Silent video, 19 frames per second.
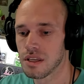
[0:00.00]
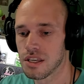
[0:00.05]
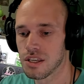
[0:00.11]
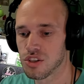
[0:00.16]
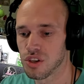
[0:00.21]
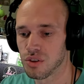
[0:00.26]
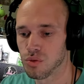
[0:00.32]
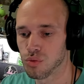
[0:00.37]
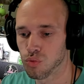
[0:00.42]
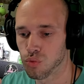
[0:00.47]

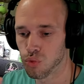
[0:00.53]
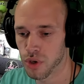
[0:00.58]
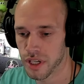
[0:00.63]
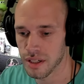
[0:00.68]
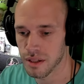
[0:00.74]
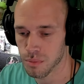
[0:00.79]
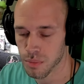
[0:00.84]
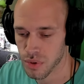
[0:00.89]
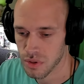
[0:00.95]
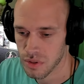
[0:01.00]
is a
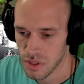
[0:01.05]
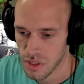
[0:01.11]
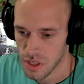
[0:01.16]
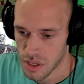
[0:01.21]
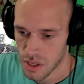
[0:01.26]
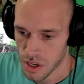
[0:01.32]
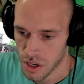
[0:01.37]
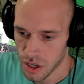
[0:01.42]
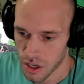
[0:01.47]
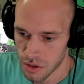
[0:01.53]
rip
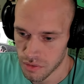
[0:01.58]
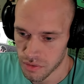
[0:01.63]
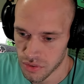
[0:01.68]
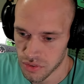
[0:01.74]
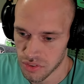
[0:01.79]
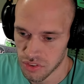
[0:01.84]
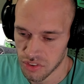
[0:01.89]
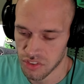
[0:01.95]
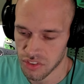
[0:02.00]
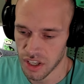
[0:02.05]
of
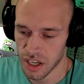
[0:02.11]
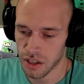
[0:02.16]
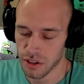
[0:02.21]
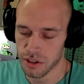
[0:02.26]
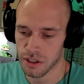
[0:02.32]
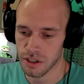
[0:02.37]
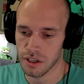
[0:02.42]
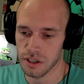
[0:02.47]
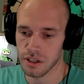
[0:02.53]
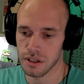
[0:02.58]

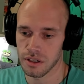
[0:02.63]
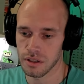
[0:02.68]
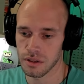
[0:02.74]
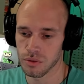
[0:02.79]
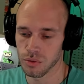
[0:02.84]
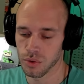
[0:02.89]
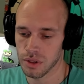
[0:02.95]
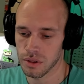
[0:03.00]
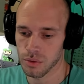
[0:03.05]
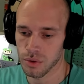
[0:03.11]
stellar
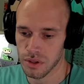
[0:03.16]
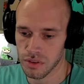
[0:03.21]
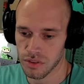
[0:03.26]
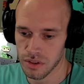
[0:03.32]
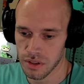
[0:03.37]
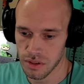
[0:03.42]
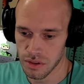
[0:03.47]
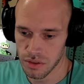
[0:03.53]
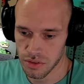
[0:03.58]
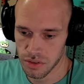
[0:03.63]
what what is
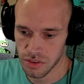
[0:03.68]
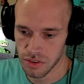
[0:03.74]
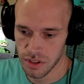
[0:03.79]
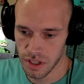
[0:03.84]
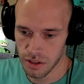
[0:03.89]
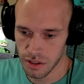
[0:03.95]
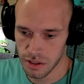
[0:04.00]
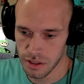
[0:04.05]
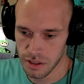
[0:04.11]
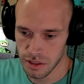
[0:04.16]
it?
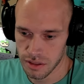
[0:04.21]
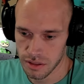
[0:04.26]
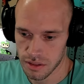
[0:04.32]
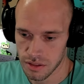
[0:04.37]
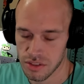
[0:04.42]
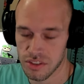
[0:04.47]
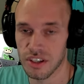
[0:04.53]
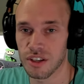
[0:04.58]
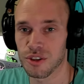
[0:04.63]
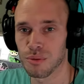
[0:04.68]
Stellar
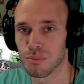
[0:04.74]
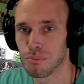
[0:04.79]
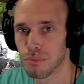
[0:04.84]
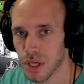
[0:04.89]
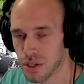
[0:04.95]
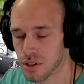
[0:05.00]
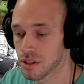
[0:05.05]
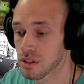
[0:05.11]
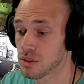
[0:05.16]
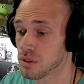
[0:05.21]
stellar
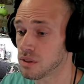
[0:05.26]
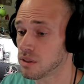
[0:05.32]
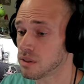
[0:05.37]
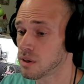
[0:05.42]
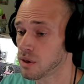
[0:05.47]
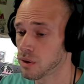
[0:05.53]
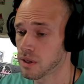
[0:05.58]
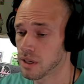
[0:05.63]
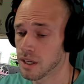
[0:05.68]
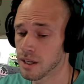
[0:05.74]
miracle,
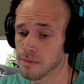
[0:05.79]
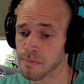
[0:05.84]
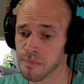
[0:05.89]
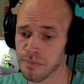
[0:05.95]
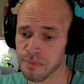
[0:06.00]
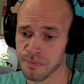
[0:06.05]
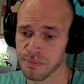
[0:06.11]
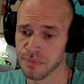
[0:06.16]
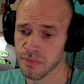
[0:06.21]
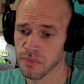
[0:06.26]
okay?
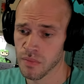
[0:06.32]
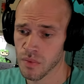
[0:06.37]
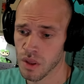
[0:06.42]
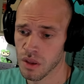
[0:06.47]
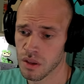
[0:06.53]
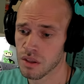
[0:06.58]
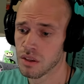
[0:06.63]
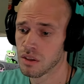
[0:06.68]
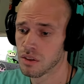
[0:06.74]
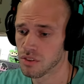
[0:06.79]

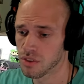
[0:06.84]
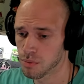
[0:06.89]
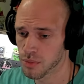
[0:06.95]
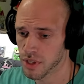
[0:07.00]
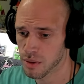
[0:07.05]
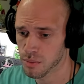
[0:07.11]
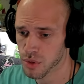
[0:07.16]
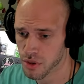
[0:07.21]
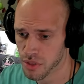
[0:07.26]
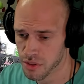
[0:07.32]

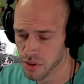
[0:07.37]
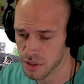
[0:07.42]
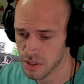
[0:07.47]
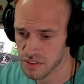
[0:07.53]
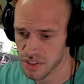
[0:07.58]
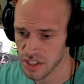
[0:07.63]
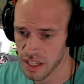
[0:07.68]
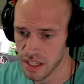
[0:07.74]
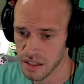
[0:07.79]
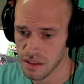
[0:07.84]
September
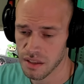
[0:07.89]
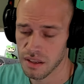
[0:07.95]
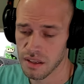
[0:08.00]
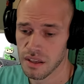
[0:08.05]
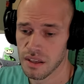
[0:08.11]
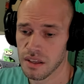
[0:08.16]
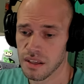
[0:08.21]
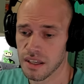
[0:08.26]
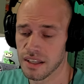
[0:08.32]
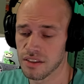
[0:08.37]
13th,
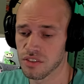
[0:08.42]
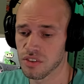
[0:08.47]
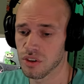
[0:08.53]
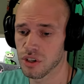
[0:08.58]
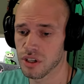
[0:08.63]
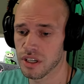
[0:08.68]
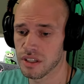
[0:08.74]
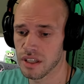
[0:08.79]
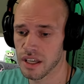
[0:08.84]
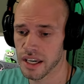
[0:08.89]
it's
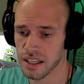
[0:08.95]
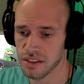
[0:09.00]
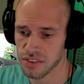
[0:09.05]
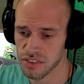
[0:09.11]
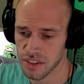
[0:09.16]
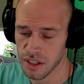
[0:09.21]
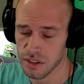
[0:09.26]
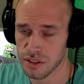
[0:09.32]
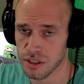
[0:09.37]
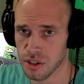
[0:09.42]
looking like
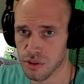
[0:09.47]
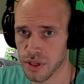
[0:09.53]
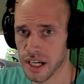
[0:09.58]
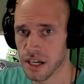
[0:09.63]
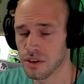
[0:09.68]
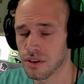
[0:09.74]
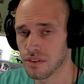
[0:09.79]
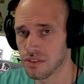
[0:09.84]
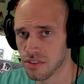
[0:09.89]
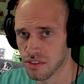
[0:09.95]
Stellar
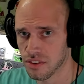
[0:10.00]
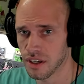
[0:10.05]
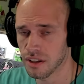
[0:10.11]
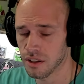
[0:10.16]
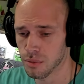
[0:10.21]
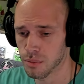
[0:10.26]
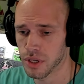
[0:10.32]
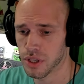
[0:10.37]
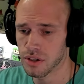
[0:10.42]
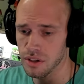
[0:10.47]
Crown and
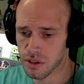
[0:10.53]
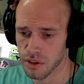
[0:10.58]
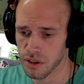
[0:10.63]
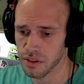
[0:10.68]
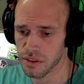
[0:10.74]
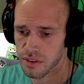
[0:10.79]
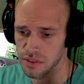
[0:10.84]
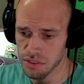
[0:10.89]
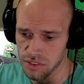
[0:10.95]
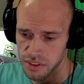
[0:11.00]
Stellar Miracle
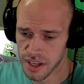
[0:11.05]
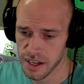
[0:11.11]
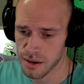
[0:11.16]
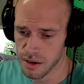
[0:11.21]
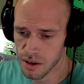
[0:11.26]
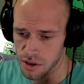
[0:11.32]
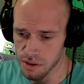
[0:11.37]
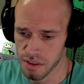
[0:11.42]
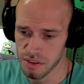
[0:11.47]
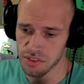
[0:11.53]
are the same
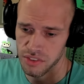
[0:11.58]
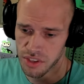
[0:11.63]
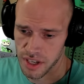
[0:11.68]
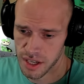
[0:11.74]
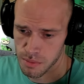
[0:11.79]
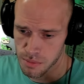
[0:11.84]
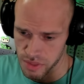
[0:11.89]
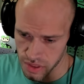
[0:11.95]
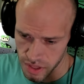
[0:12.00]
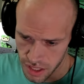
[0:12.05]
are the
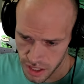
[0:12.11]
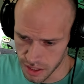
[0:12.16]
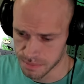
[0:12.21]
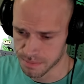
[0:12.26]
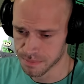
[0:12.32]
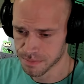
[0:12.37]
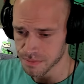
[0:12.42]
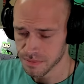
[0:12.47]
same thing.